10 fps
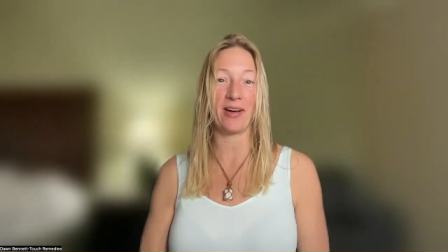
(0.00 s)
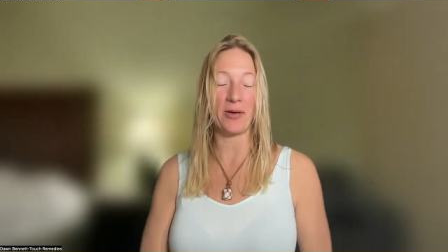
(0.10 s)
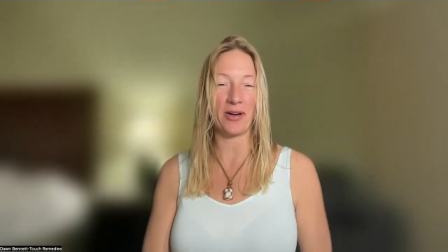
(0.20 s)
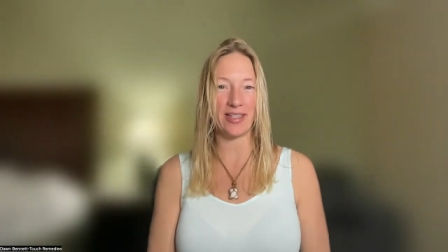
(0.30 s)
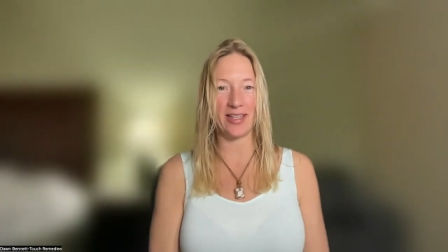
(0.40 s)

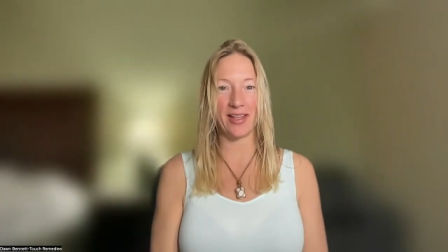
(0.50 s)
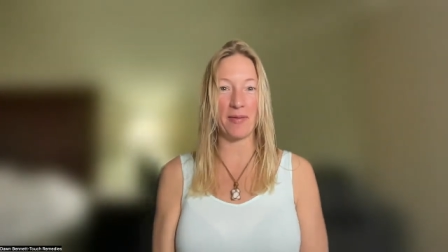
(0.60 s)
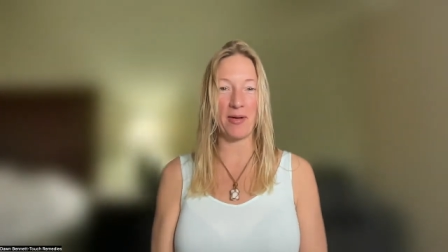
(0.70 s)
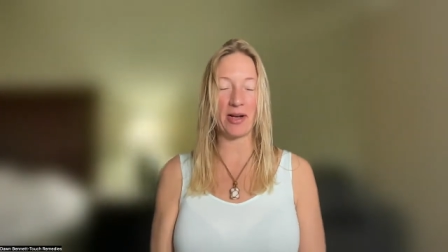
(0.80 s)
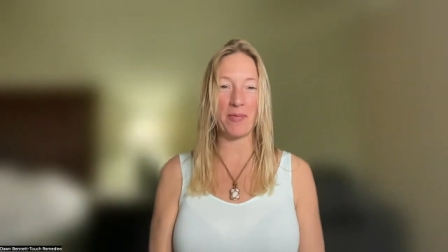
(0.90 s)
according to the
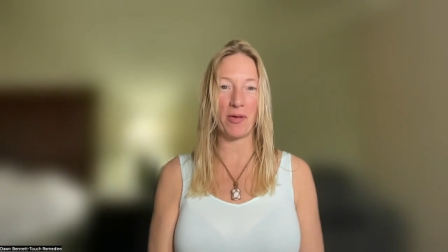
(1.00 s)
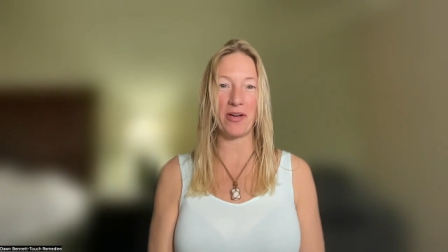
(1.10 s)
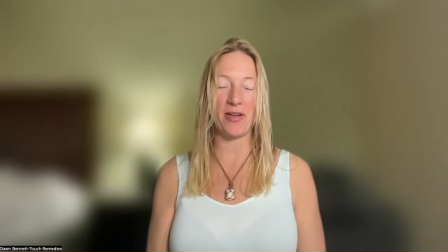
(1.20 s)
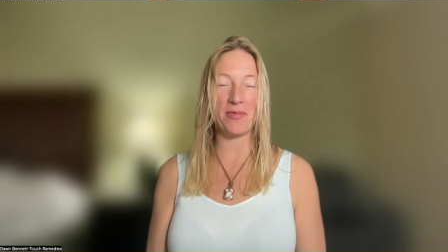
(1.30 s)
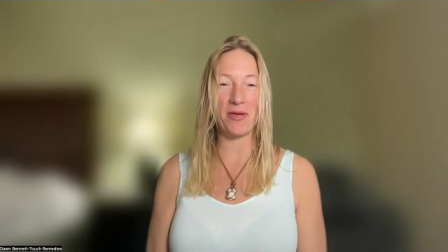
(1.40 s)
American Board
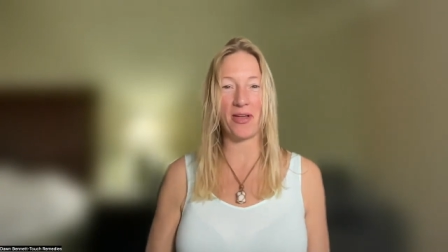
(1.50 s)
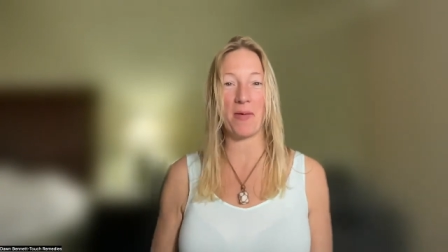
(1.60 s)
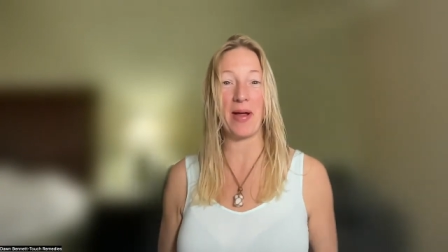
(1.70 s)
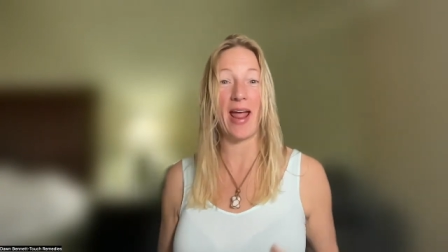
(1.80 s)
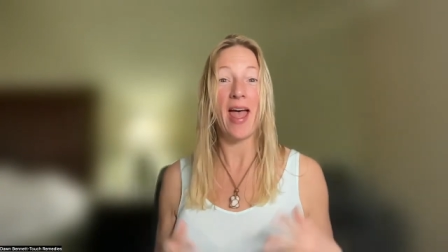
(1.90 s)
of
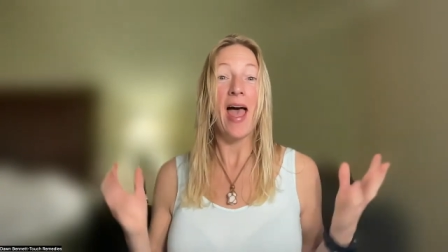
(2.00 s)
Hypnotherapy.